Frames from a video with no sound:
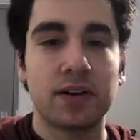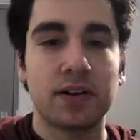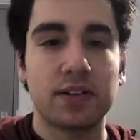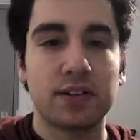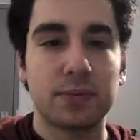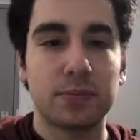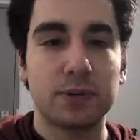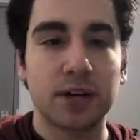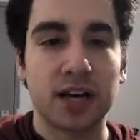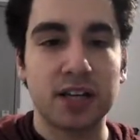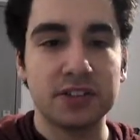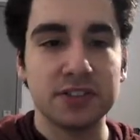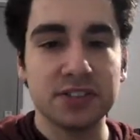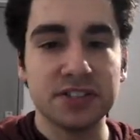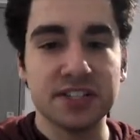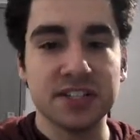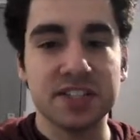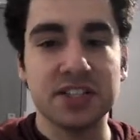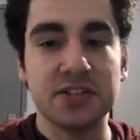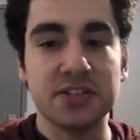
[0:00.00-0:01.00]
Number
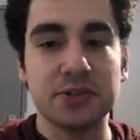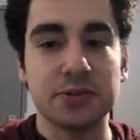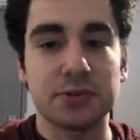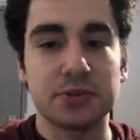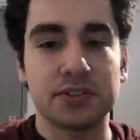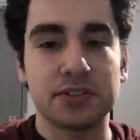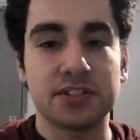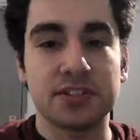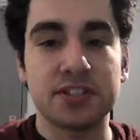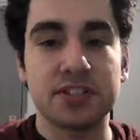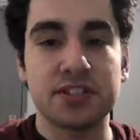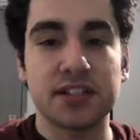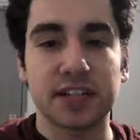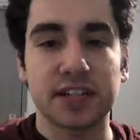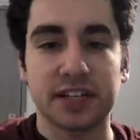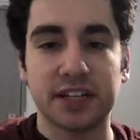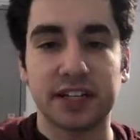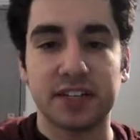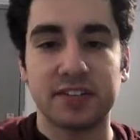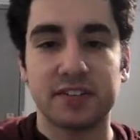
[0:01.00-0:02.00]
962,
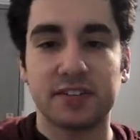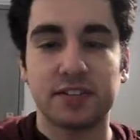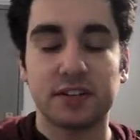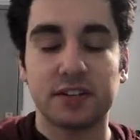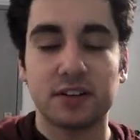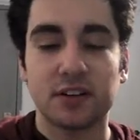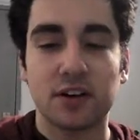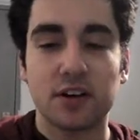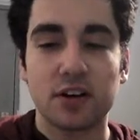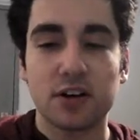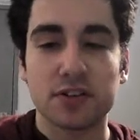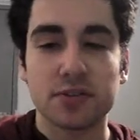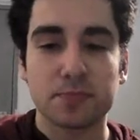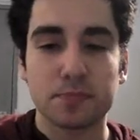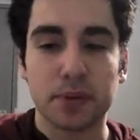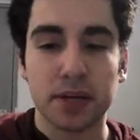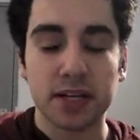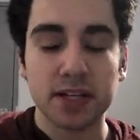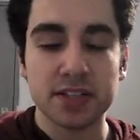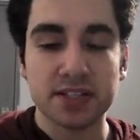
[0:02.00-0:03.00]
stinky.
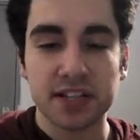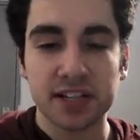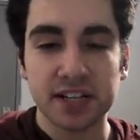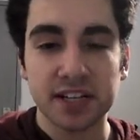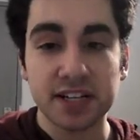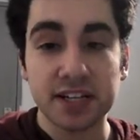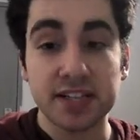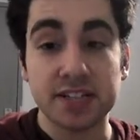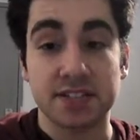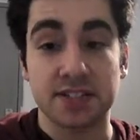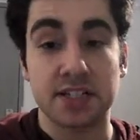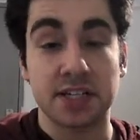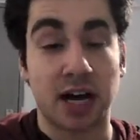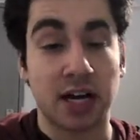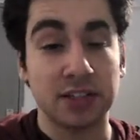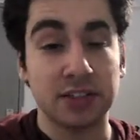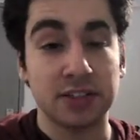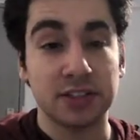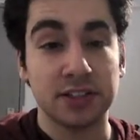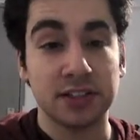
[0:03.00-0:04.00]
Being stinky is
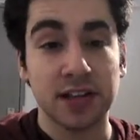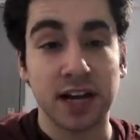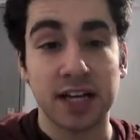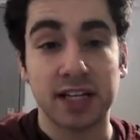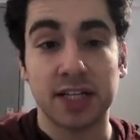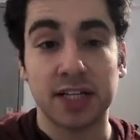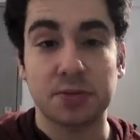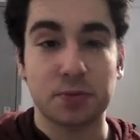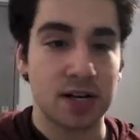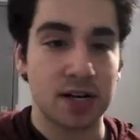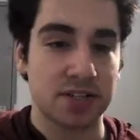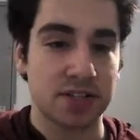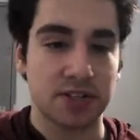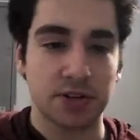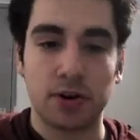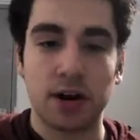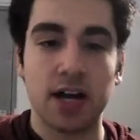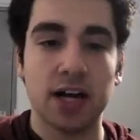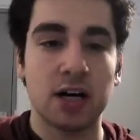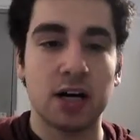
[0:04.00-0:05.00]
not good, and that's why it's so
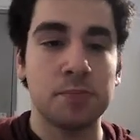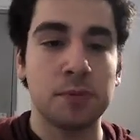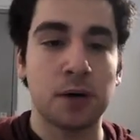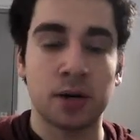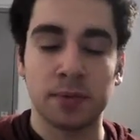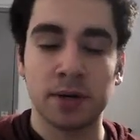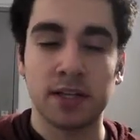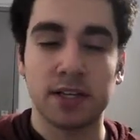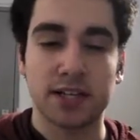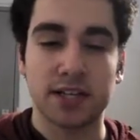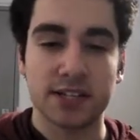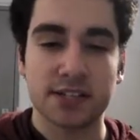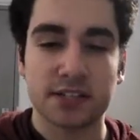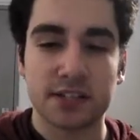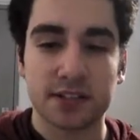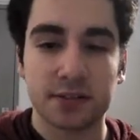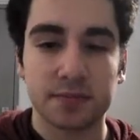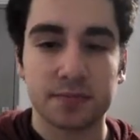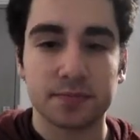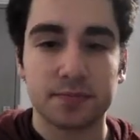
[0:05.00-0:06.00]
high up on my list.
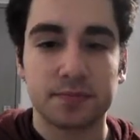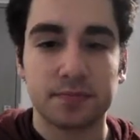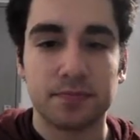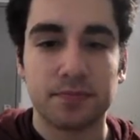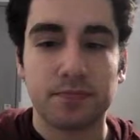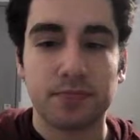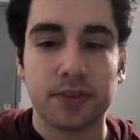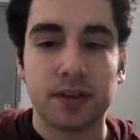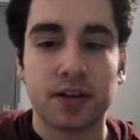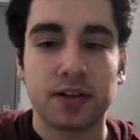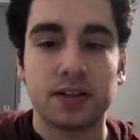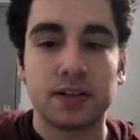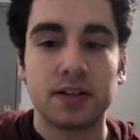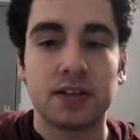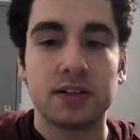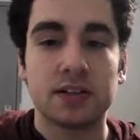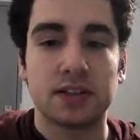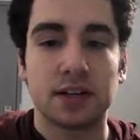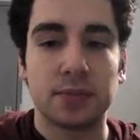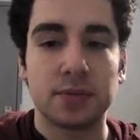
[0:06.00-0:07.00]

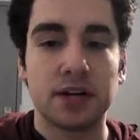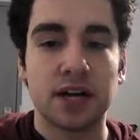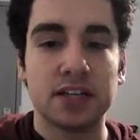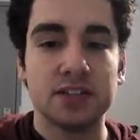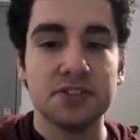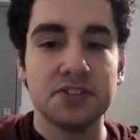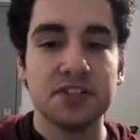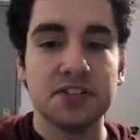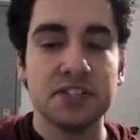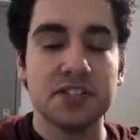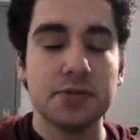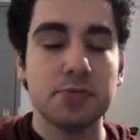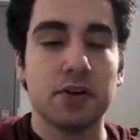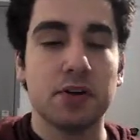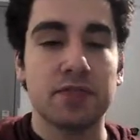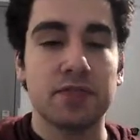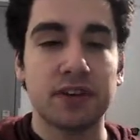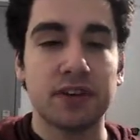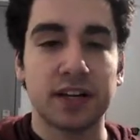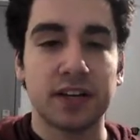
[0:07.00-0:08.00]
Number 961,
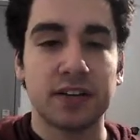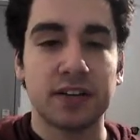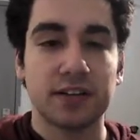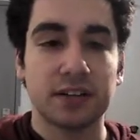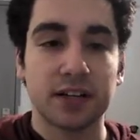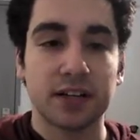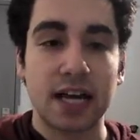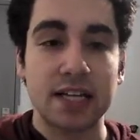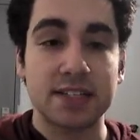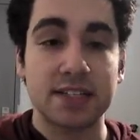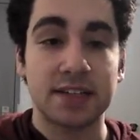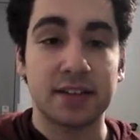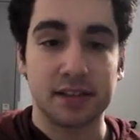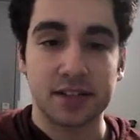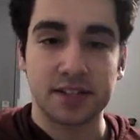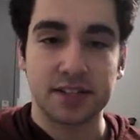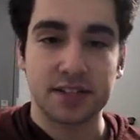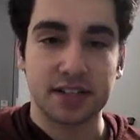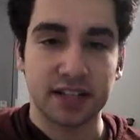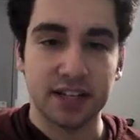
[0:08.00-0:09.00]
feet, as in
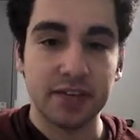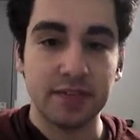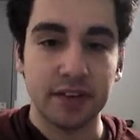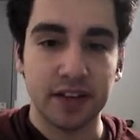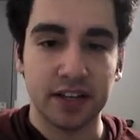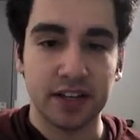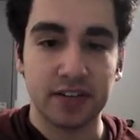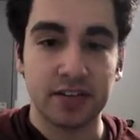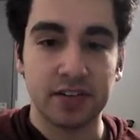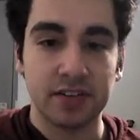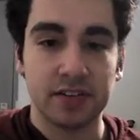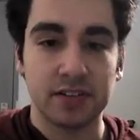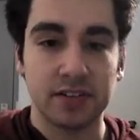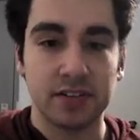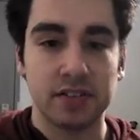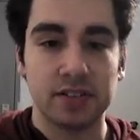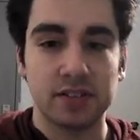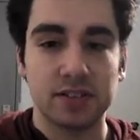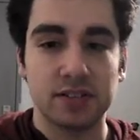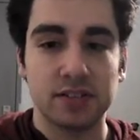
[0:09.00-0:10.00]
stinky feet.
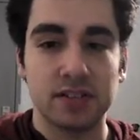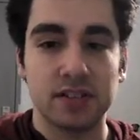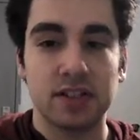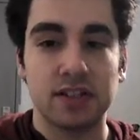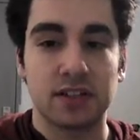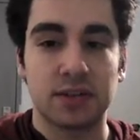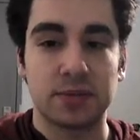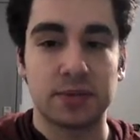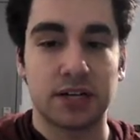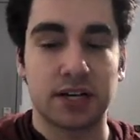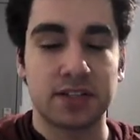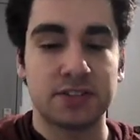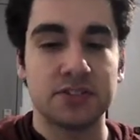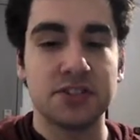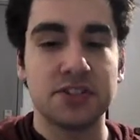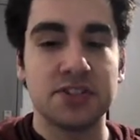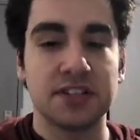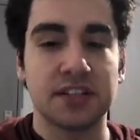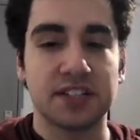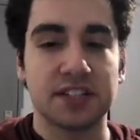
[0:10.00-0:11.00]
Number
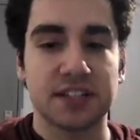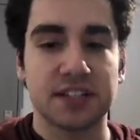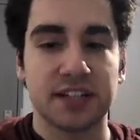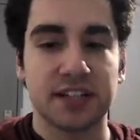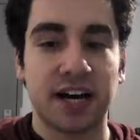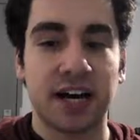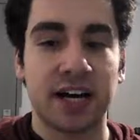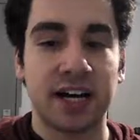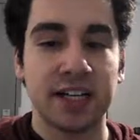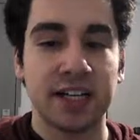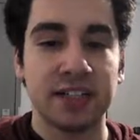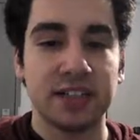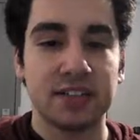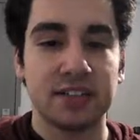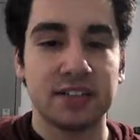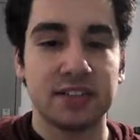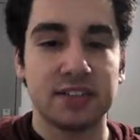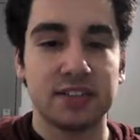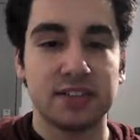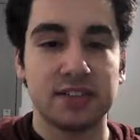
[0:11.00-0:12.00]
960, I.
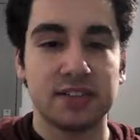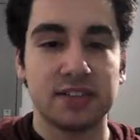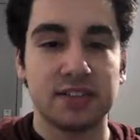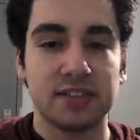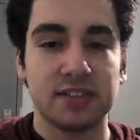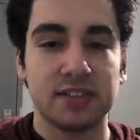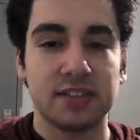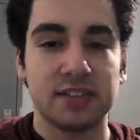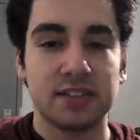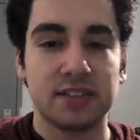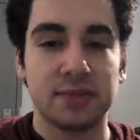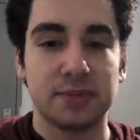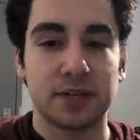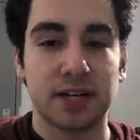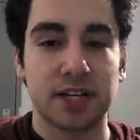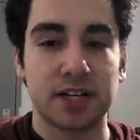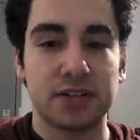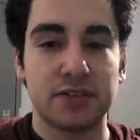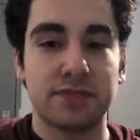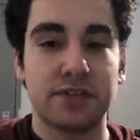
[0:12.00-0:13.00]
Number
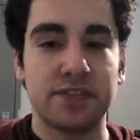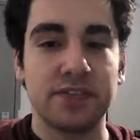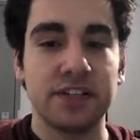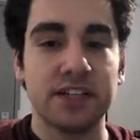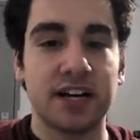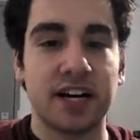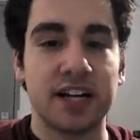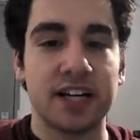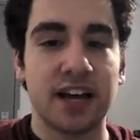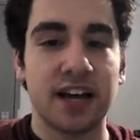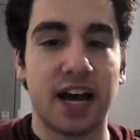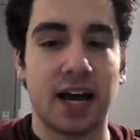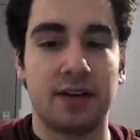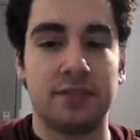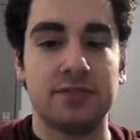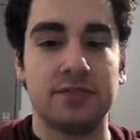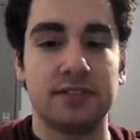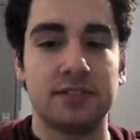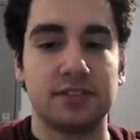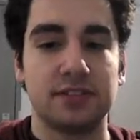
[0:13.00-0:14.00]
959, have.
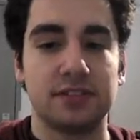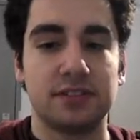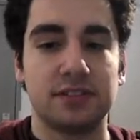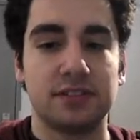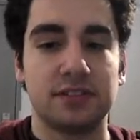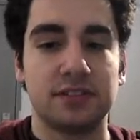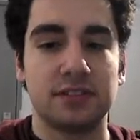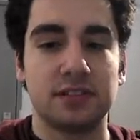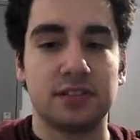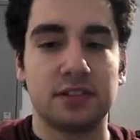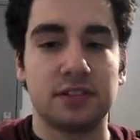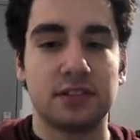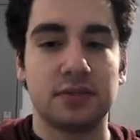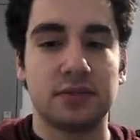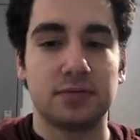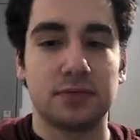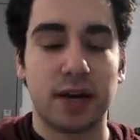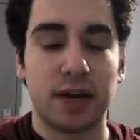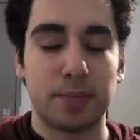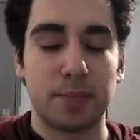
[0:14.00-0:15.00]

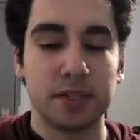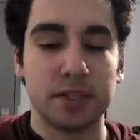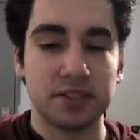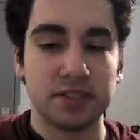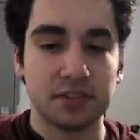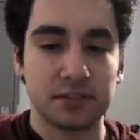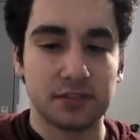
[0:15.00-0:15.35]
Rampant.